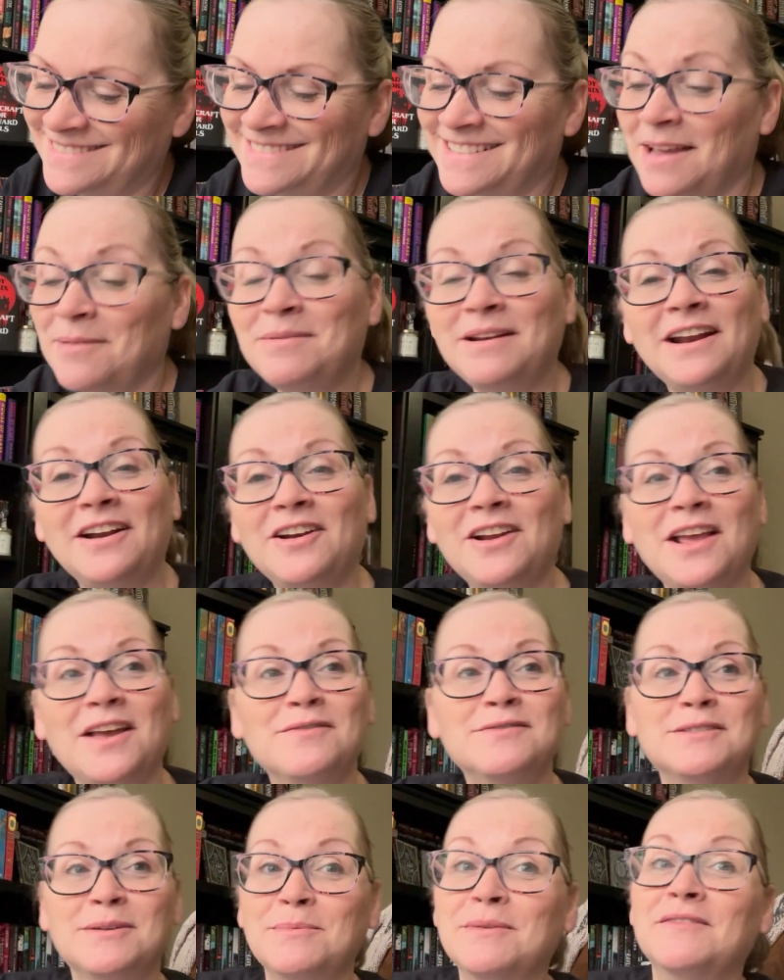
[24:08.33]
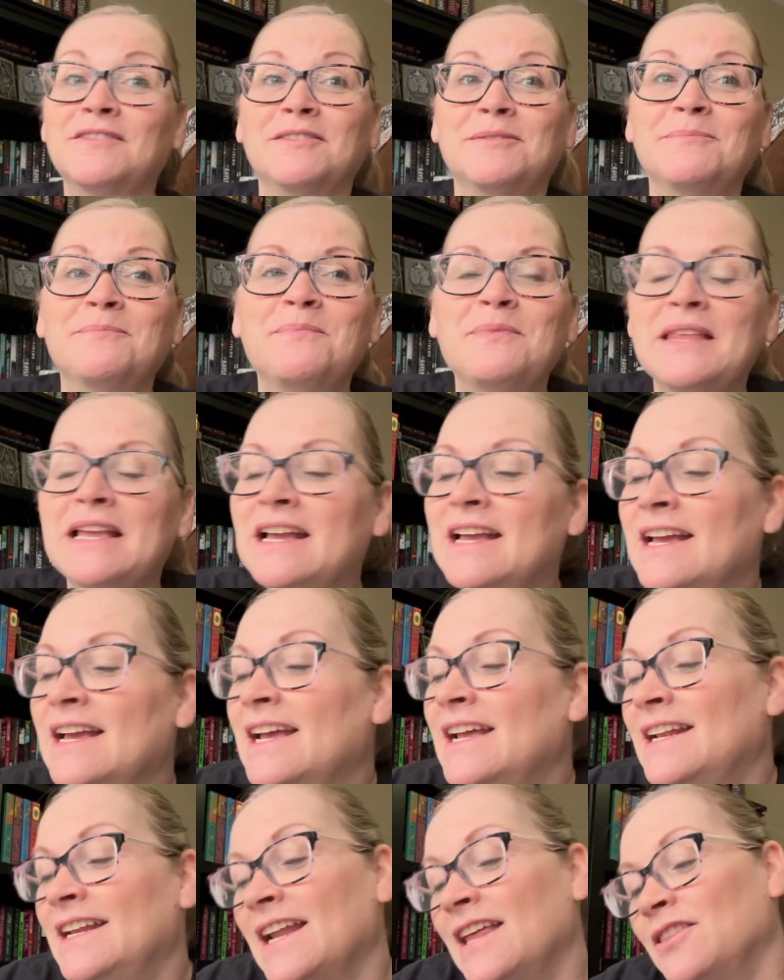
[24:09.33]
I mean, I already have some of them.
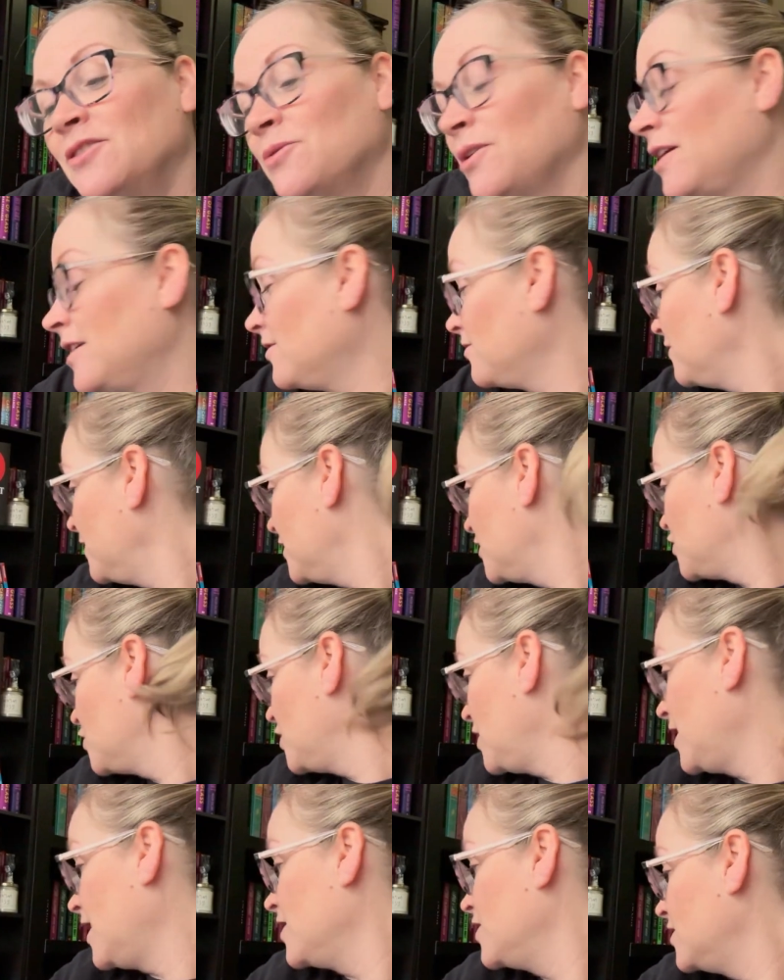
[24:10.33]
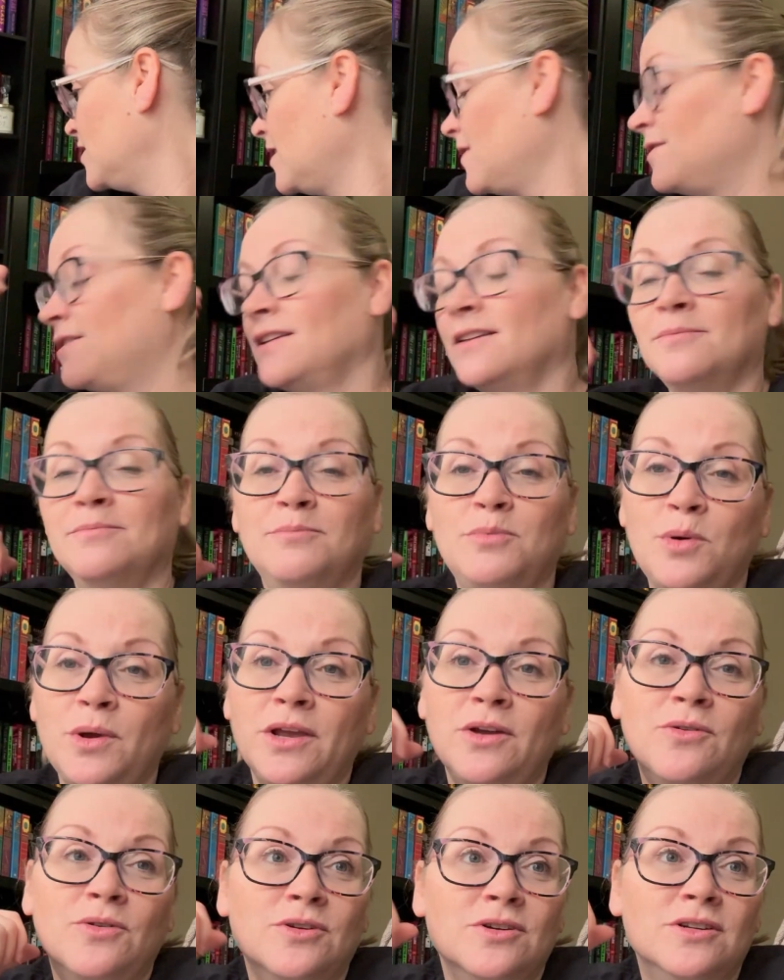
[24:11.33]
Not the regular Fear Street. I just have the Point
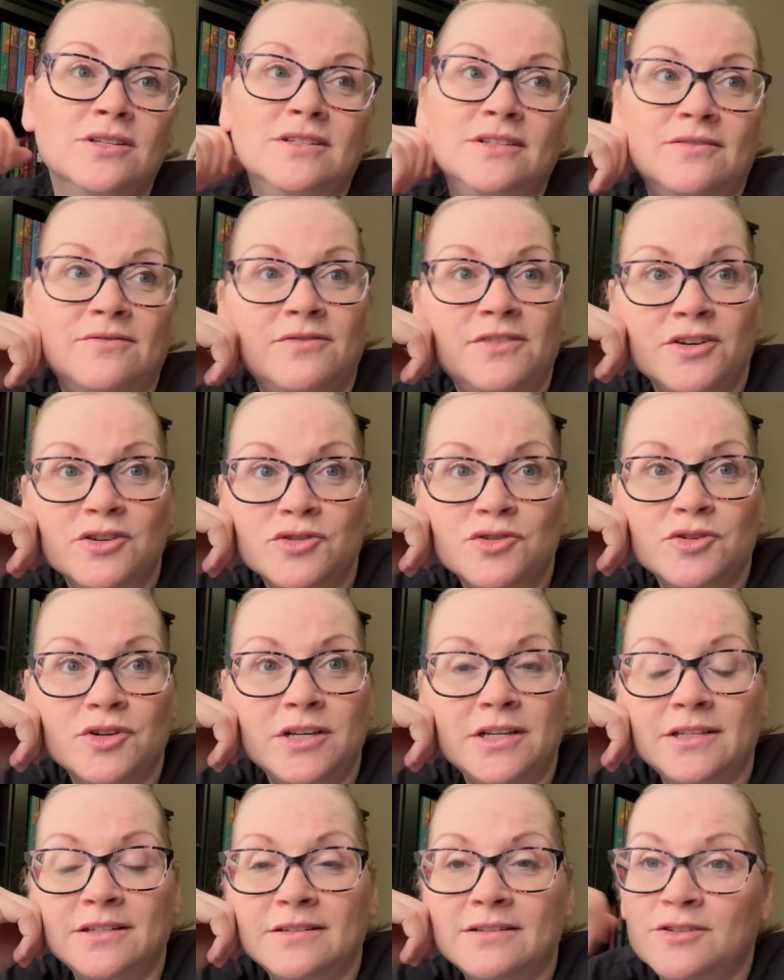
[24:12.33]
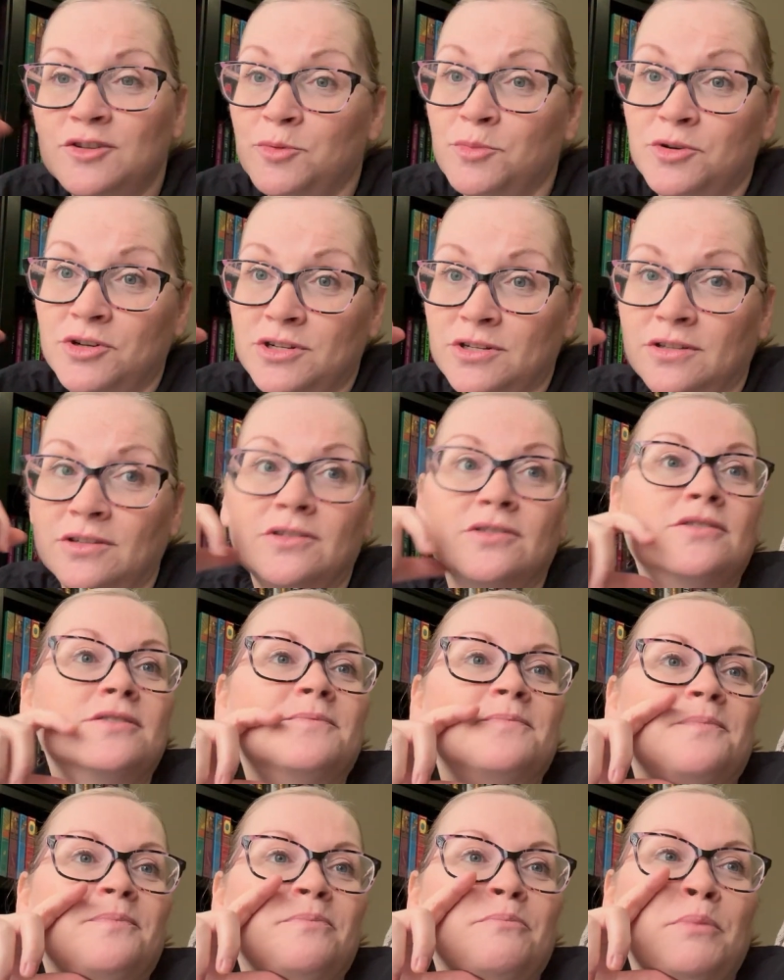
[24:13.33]
Horrors and Fear Street Super Chillers,
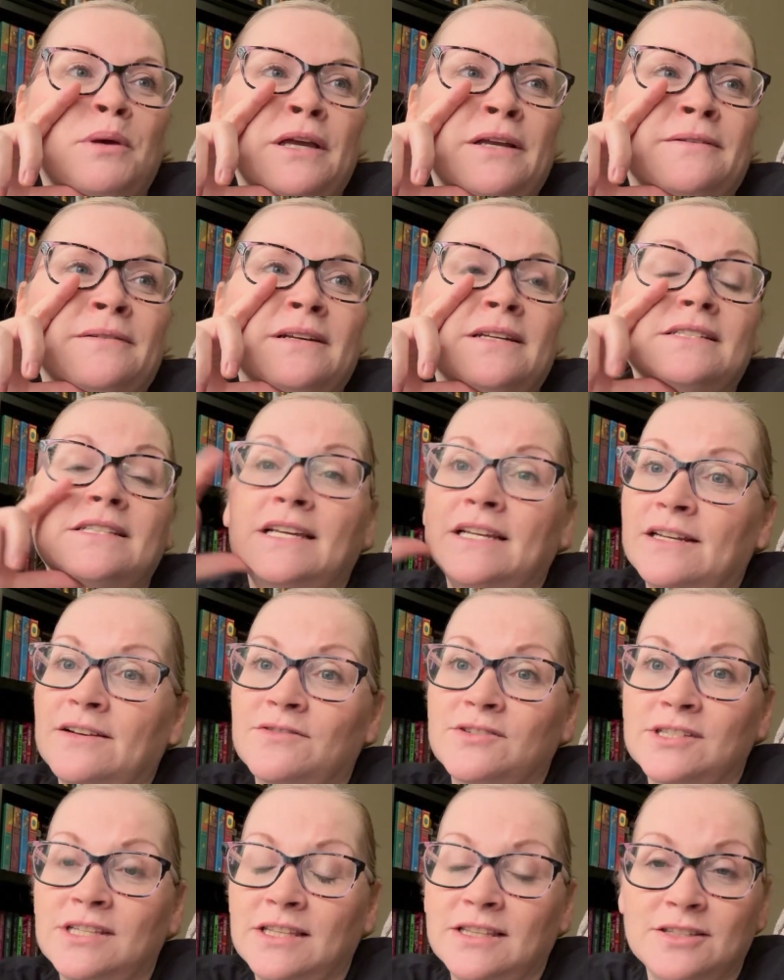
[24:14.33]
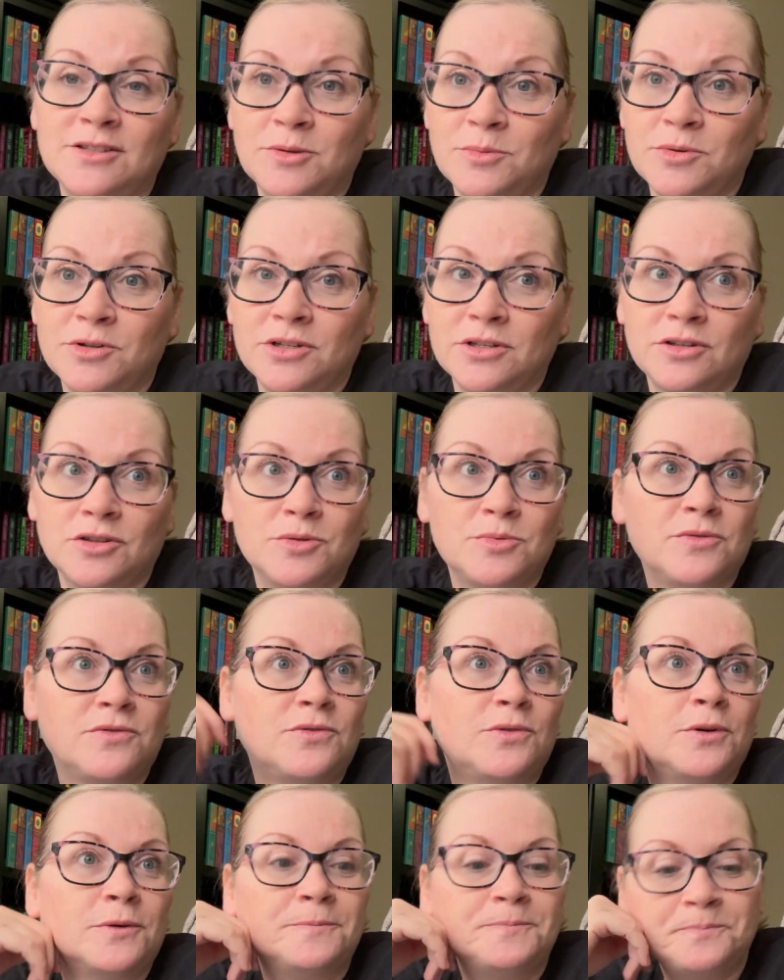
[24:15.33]
but because I had never seen the Super Chillers
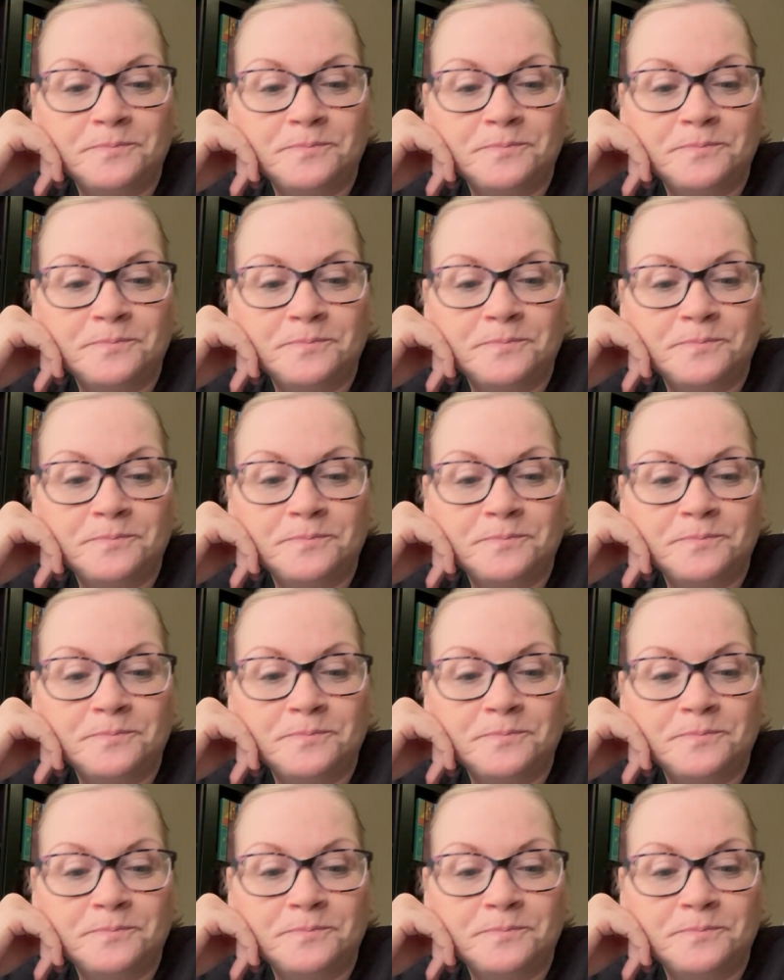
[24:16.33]
before.